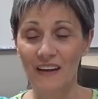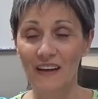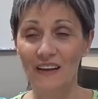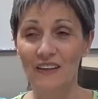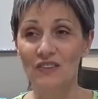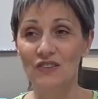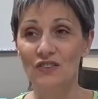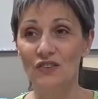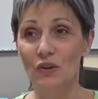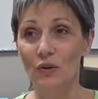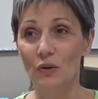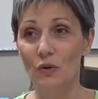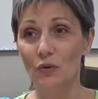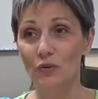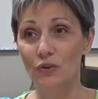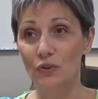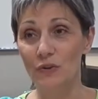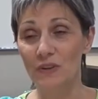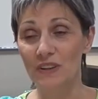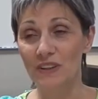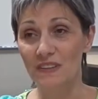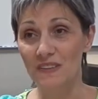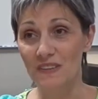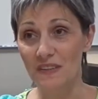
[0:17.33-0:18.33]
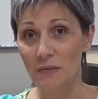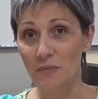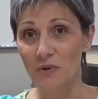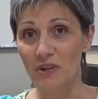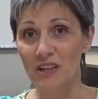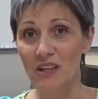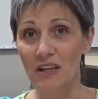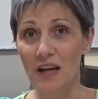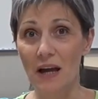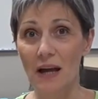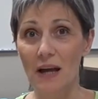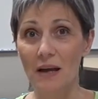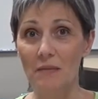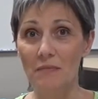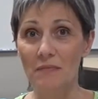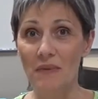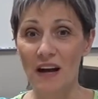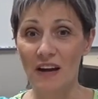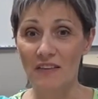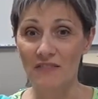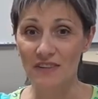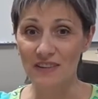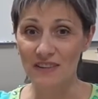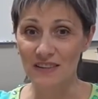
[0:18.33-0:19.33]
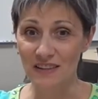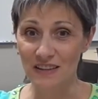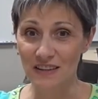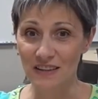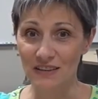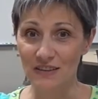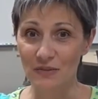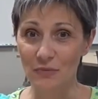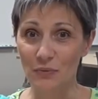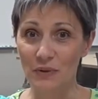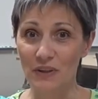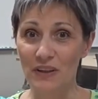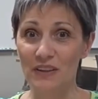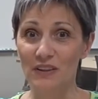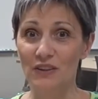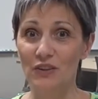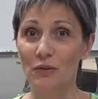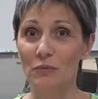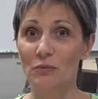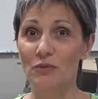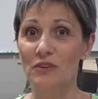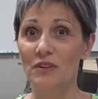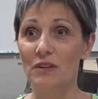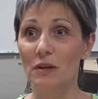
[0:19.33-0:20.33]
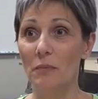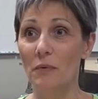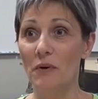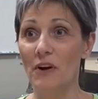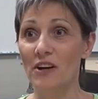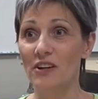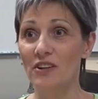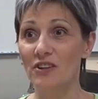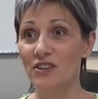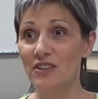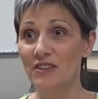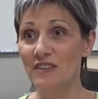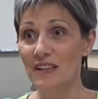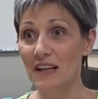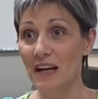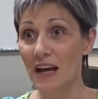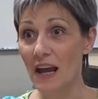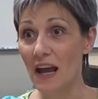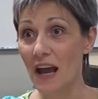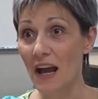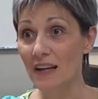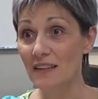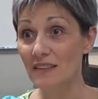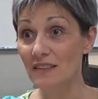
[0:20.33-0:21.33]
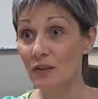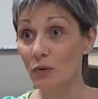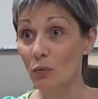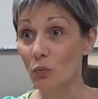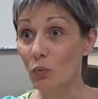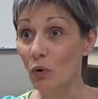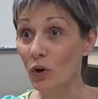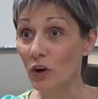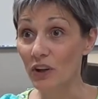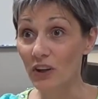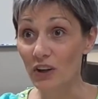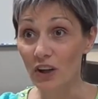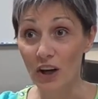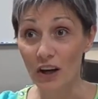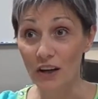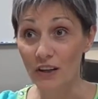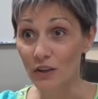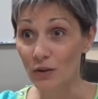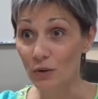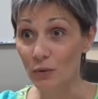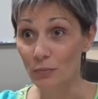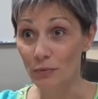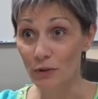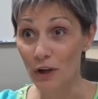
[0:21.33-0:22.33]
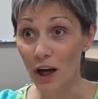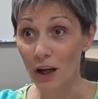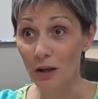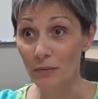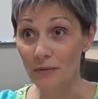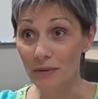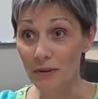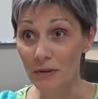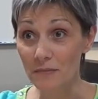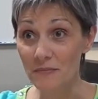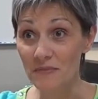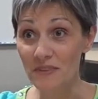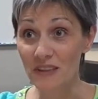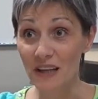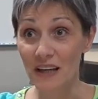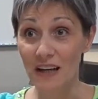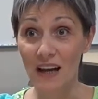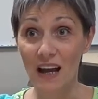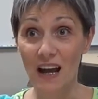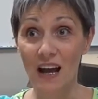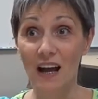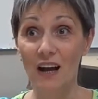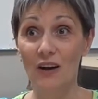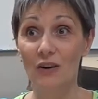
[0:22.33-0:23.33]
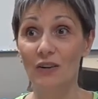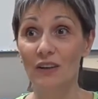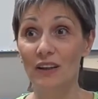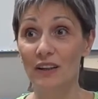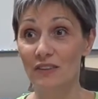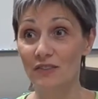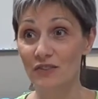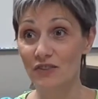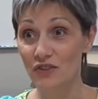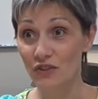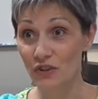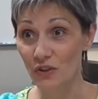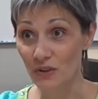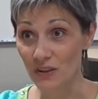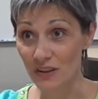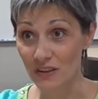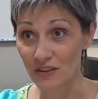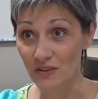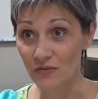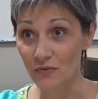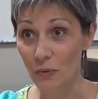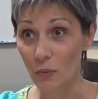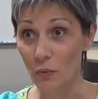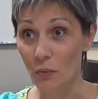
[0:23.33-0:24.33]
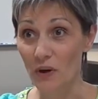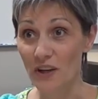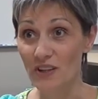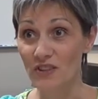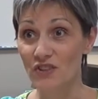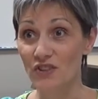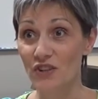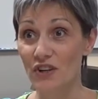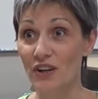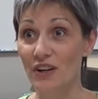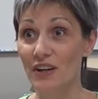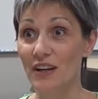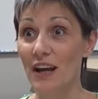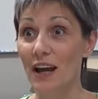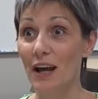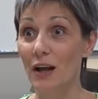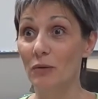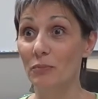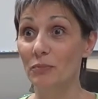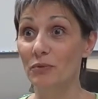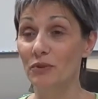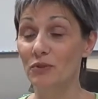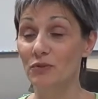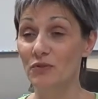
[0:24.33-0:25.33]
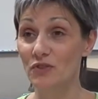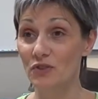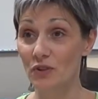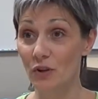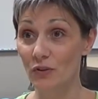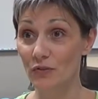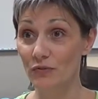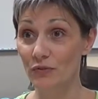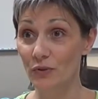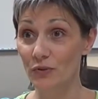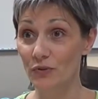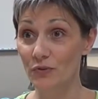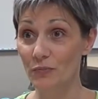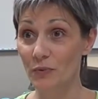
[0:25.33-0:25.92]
So during the summertime, I visit with community partners and I ask them, what are your problems and how can students from Western help you solve those